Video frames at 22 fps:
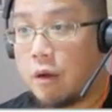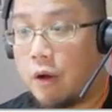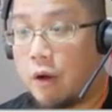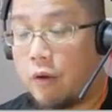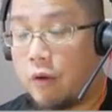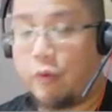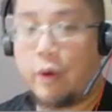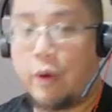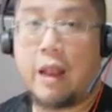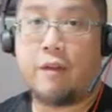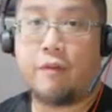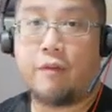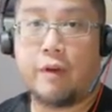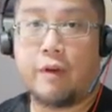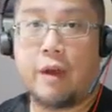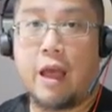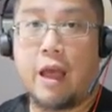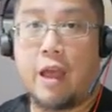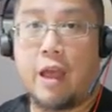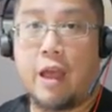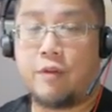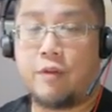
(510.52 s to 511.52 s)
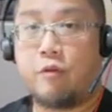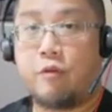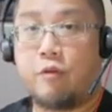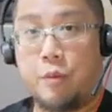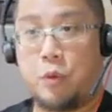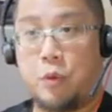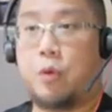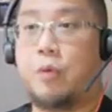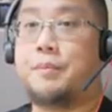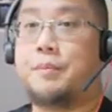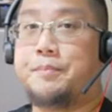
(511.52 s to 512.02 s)
of whatever I have in
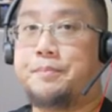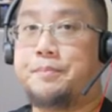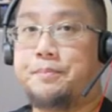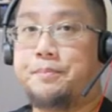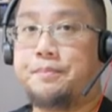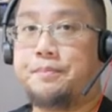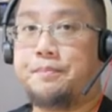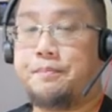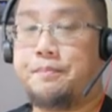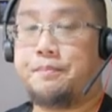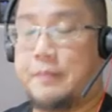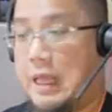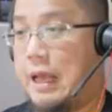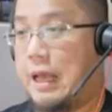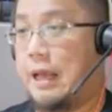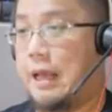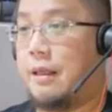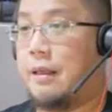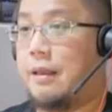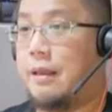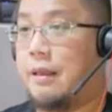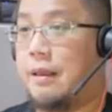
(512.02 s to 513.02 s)
crypto. Yeah.